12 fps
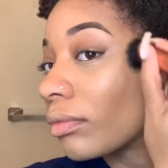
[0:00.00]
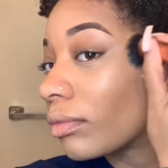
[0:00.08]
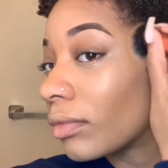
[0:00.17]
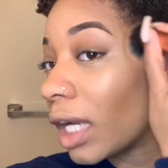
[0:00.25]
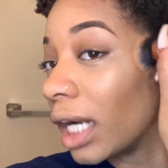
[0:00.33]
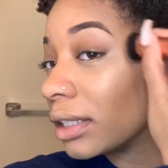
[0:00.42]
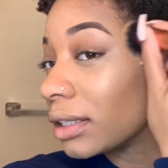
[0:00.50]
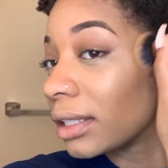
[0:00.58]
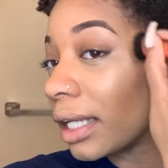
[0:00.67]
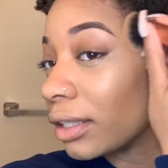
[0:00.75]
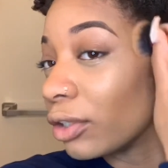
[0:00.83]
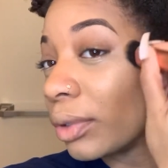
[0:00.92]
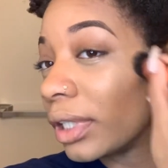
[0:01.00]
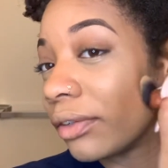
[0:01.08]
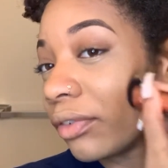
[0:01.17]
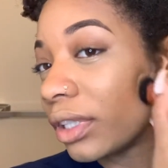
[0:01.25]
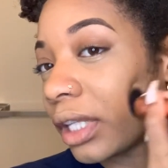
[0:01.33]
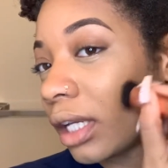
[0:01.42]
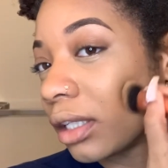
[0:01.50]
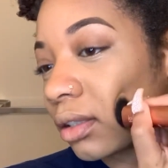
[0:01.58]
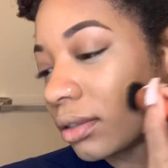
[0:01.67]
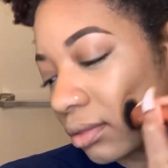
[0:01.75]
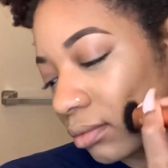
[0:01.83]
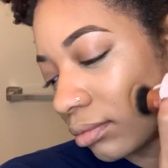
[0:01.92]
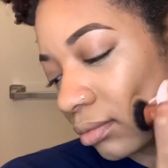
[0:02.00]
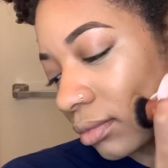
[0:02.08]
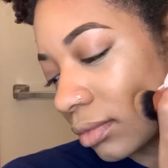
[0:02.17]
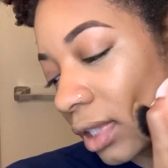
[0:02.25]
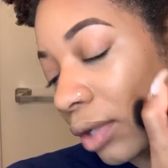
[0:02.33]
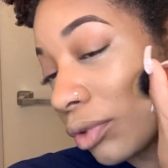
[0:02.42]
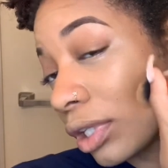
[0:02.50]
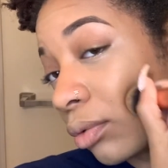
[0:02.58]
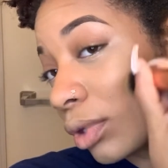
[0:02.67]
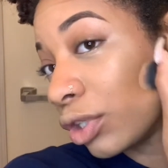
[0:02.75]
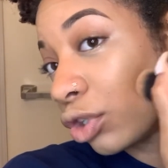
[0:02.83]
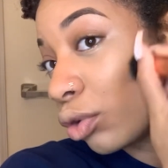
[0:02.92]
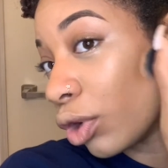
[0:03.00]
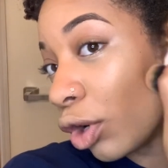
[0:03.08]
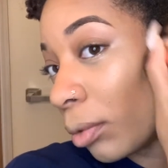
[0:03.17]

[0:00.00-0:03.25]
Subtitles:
I just like doing different things, and I really want to do a whole